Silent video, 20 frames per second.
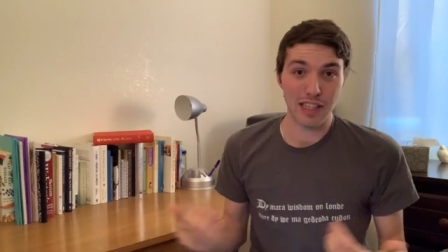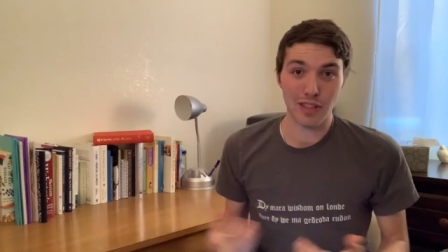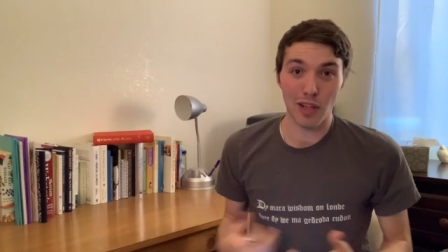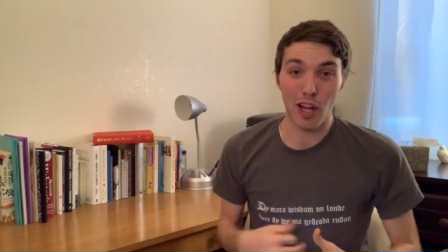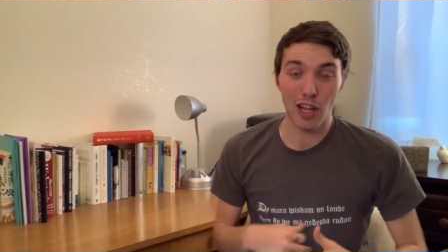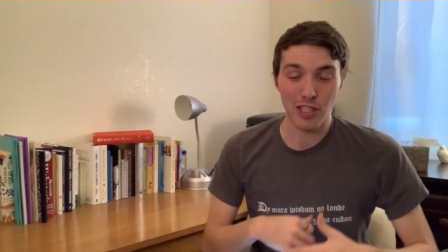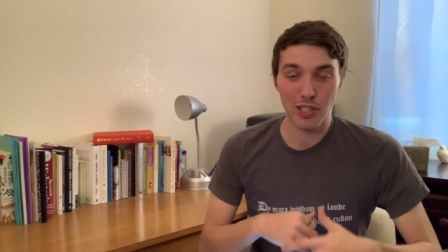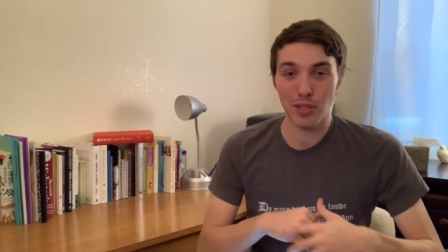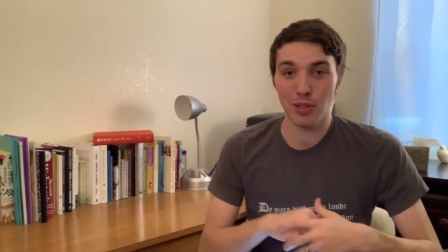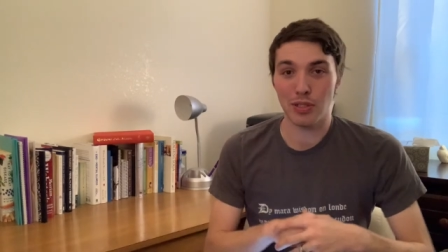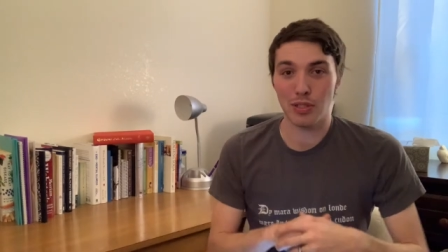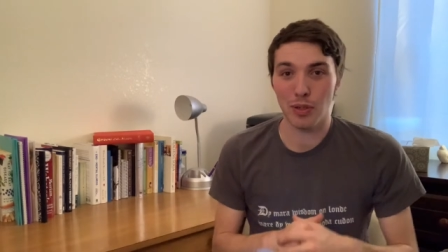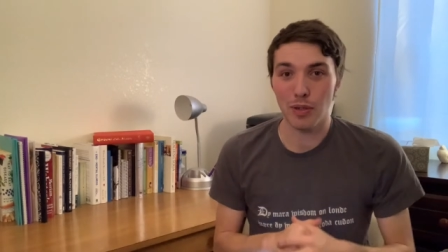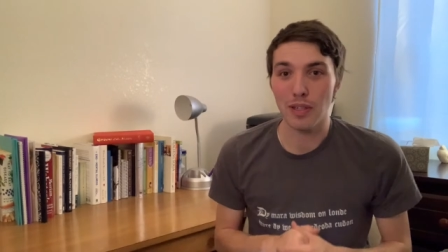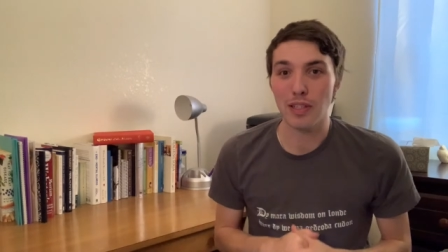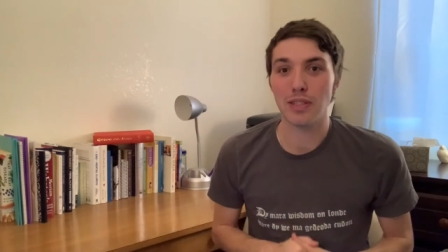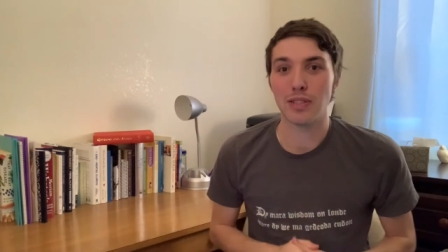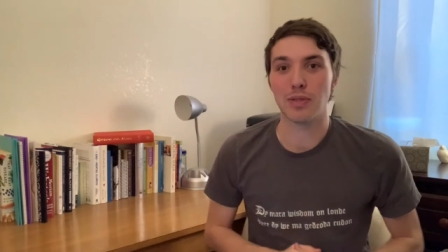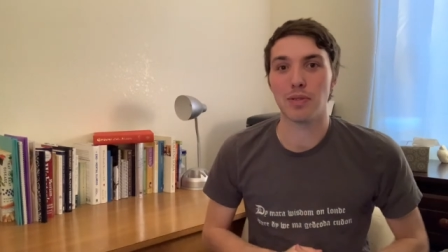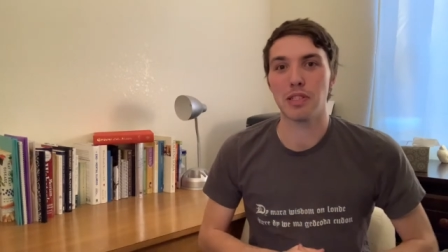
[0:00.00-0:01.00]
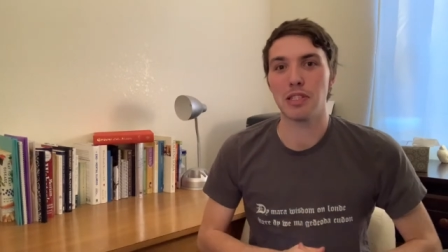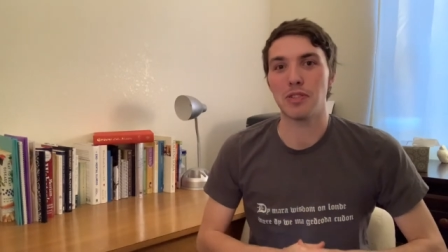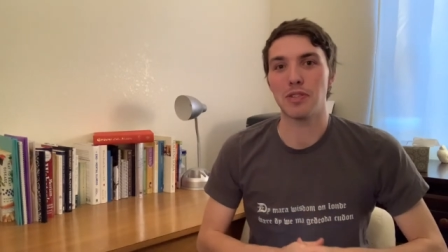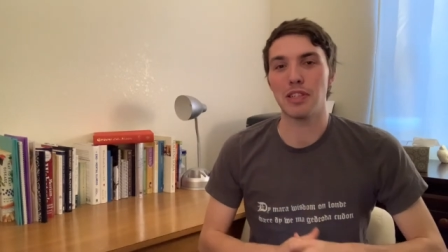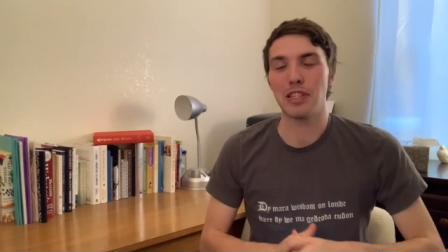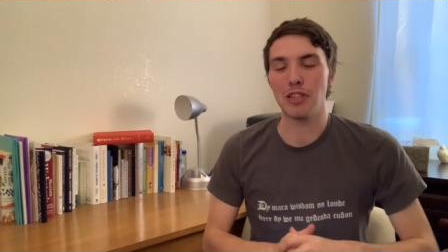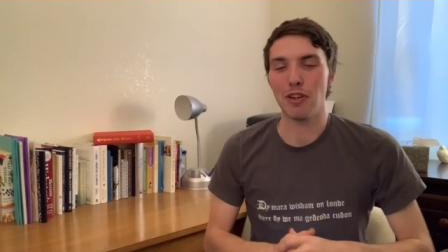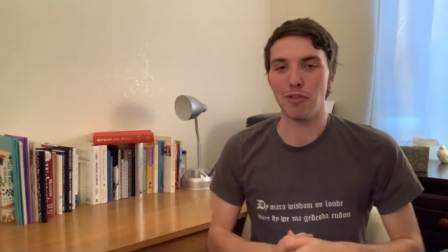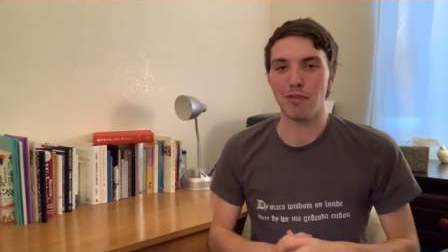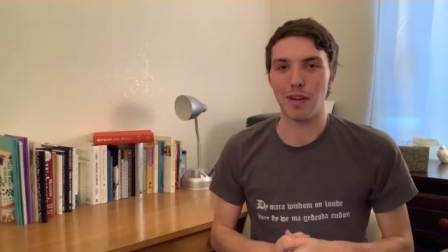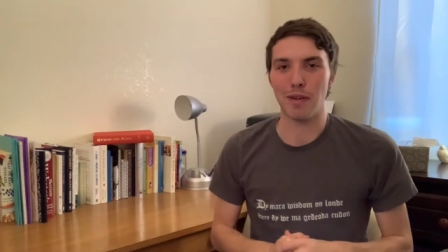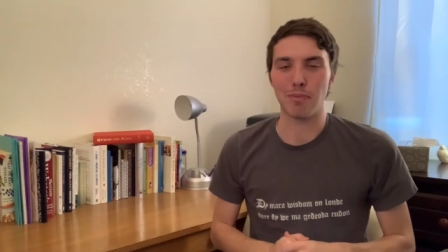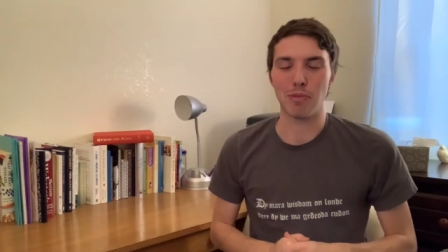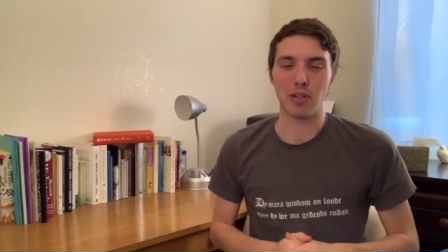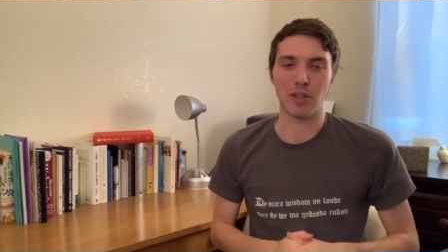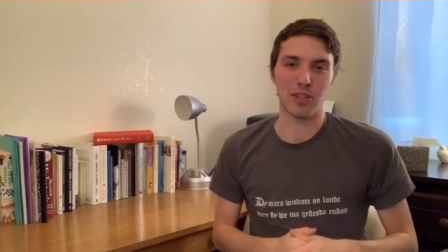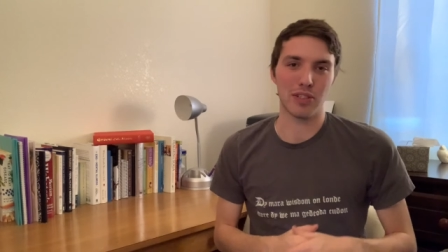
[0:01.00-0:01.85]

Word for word: also Sword and Sorcery November,